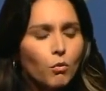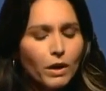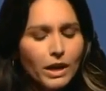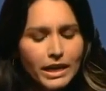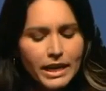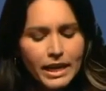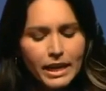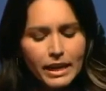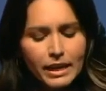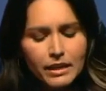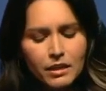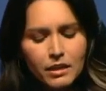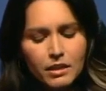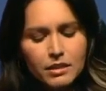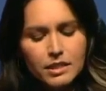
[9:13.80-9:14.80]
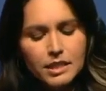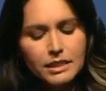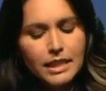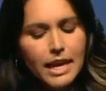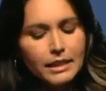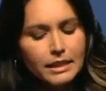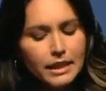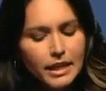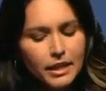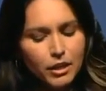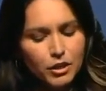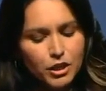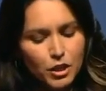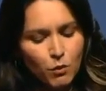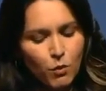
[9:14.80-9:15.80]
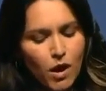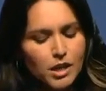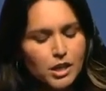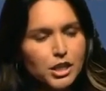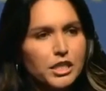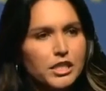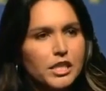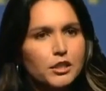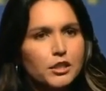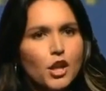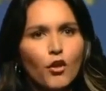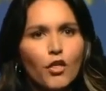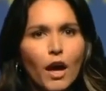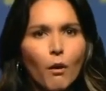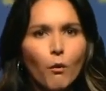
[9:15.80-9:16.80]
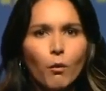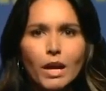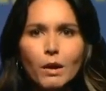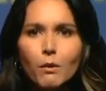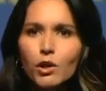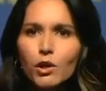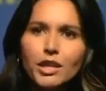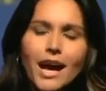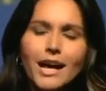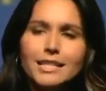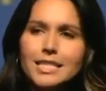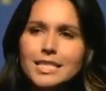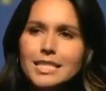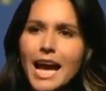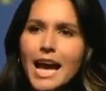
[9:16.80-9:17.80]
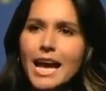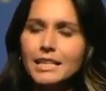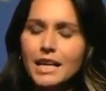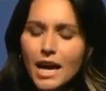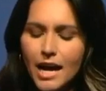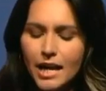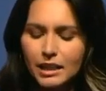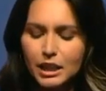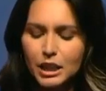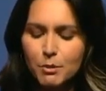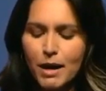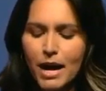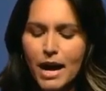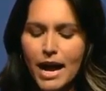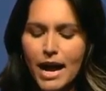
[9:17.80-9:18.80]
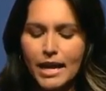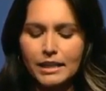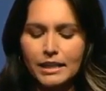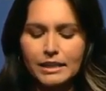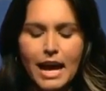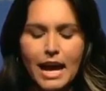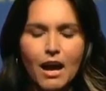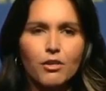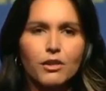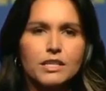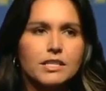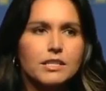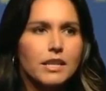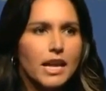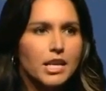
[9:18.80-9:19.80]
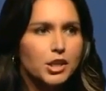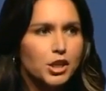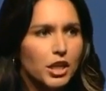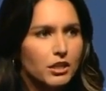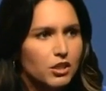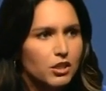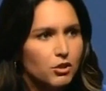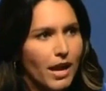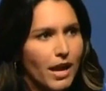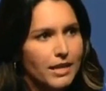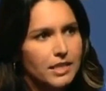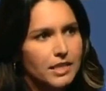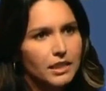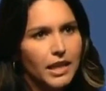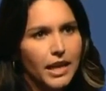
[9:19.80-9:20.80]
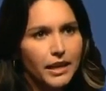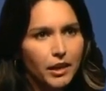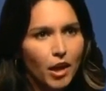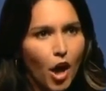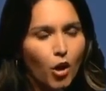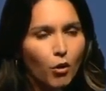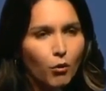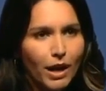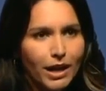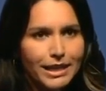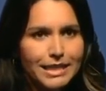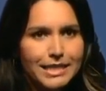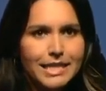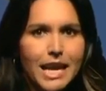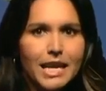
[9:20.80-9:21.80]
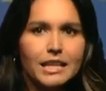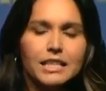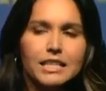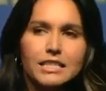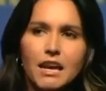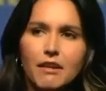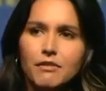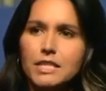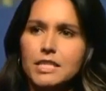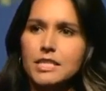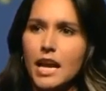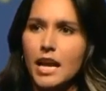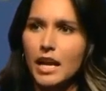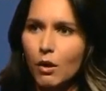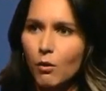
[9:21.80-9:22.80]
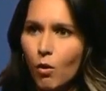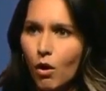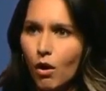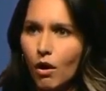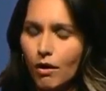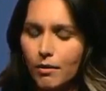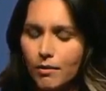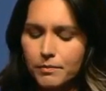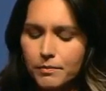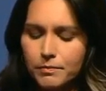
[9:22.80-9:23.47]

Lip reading: We need to let leaders in Washington know that we will not stand idly by and allow this nation to escalate an already deadly, devastating war.